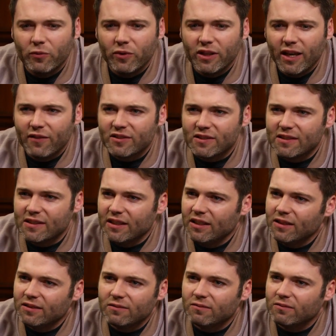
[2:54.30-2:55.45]
really haven't
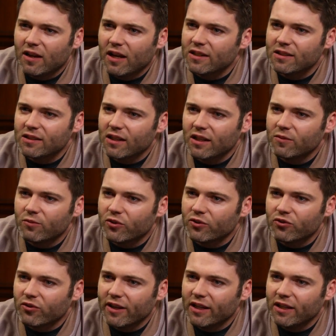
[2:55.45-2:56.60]
seen Einstein
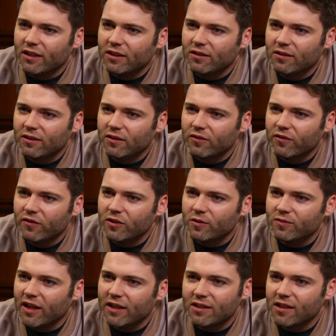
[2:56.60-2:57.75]
portrayed in film,
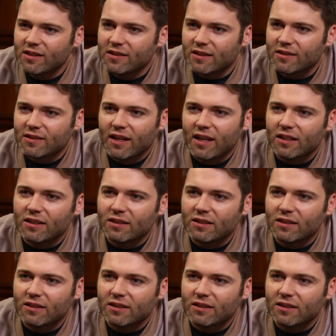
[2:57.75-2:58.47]
not to this extent. I